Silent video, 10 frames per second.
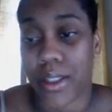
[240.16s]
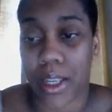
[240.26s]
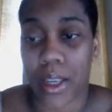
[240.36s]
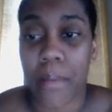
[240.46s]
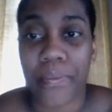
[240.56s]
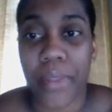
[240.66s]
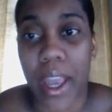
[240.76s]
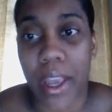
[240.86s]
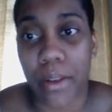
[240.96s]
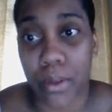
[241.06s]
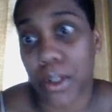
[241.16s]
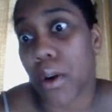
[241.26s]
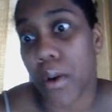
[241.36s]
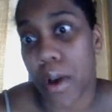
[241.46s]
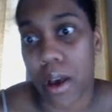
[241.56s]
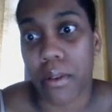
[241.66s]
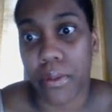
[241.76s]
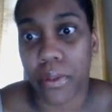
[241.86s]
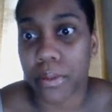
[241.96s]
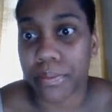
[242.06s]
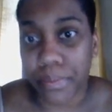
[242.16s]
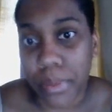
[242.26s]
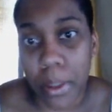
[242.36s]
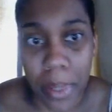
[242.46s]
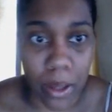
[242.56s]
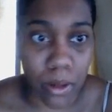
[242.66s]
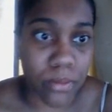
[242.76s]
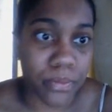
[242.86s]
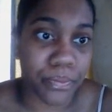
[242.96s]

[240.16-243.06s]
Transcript: to see the end result of the meal.